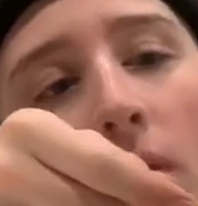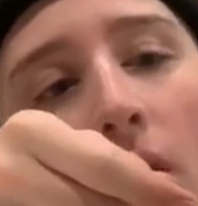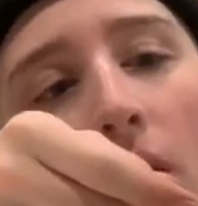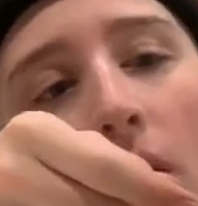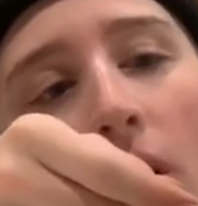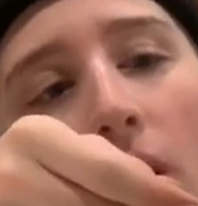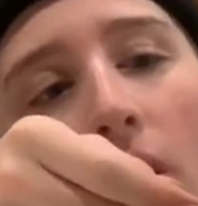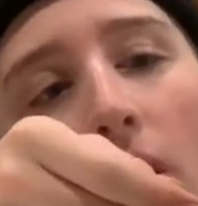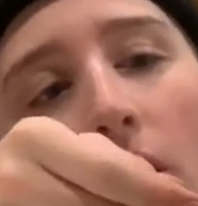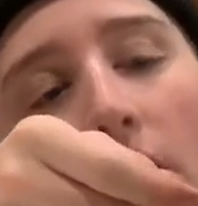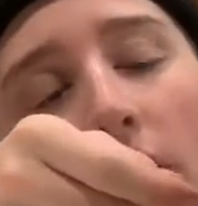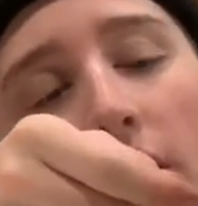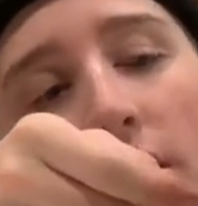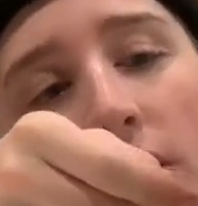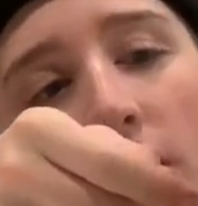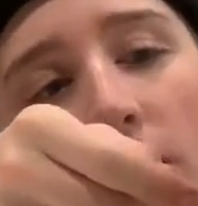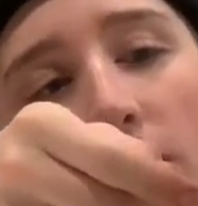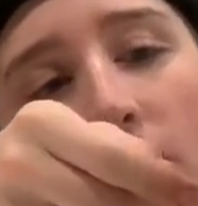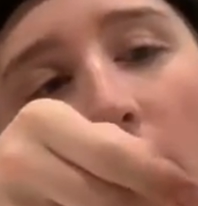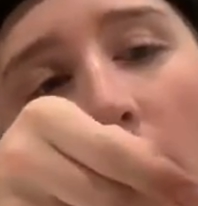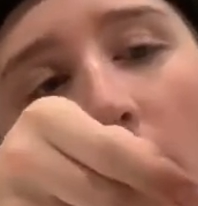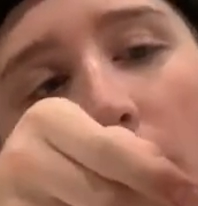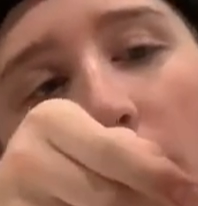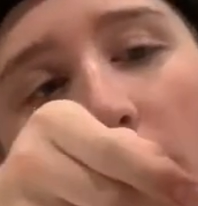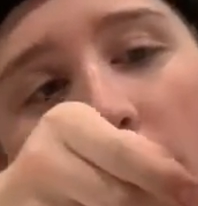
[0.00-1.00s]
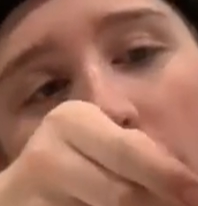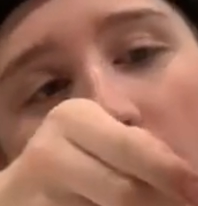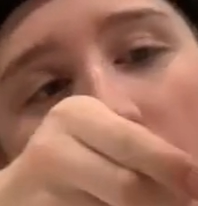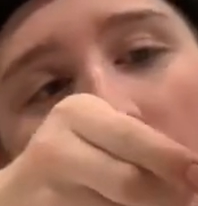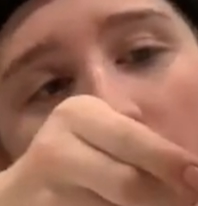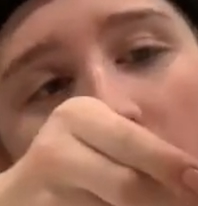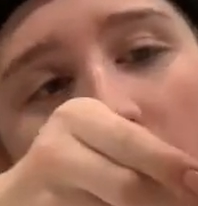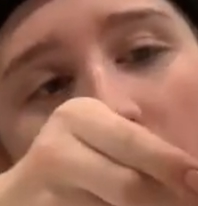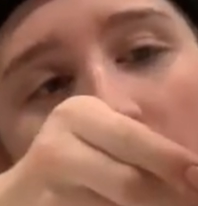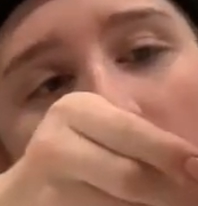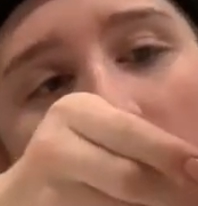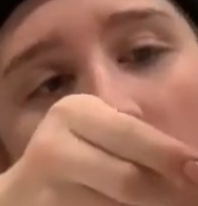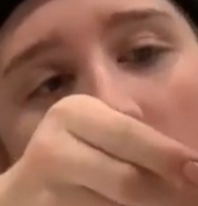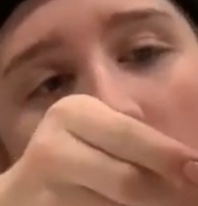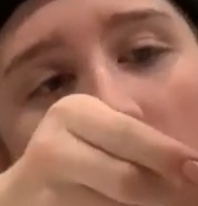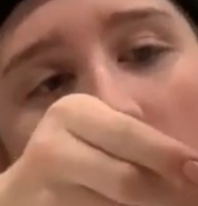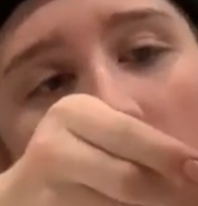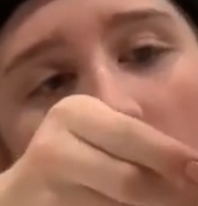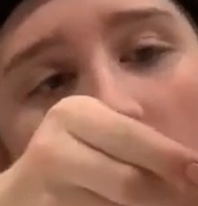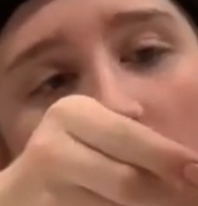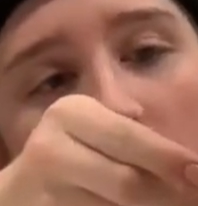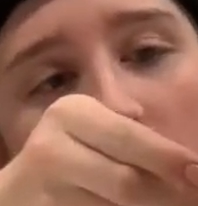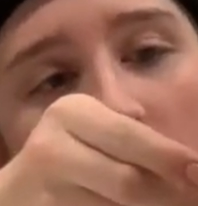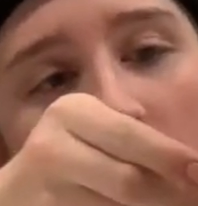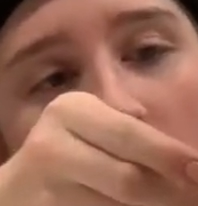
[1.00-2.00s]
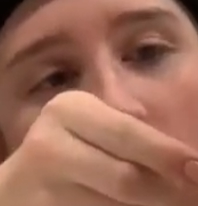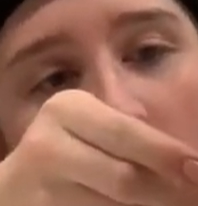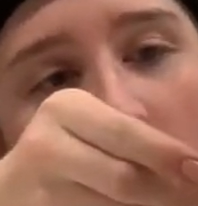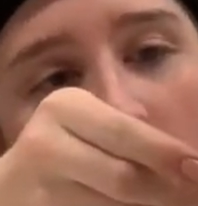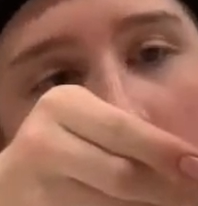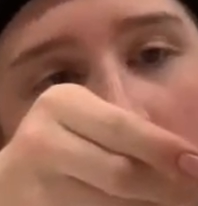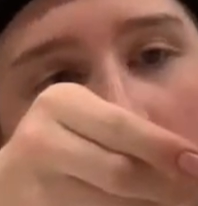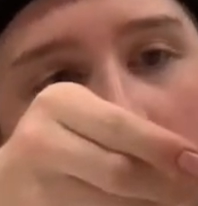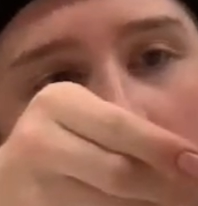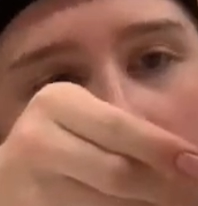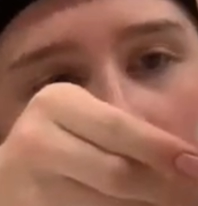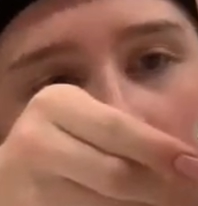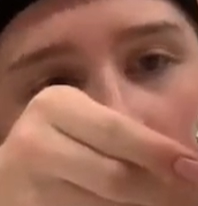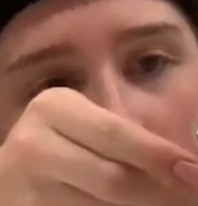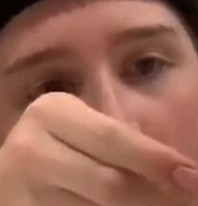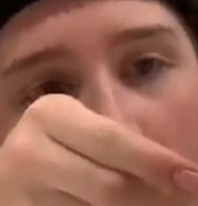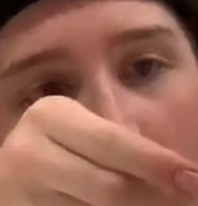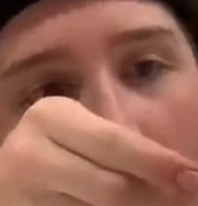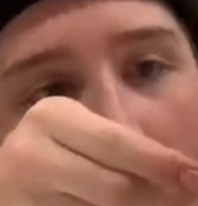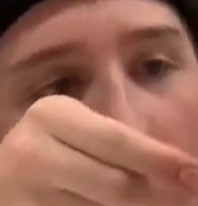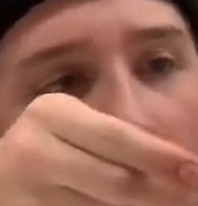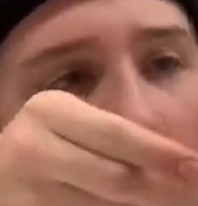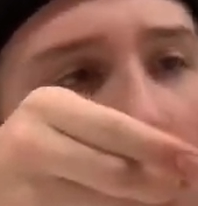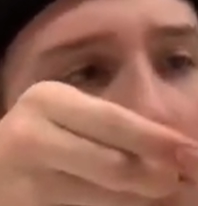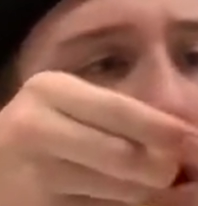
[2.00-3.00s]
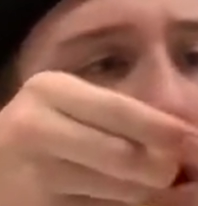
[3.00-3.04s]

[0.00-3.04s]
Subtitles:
Oh, I should probably do this, huh? Or no,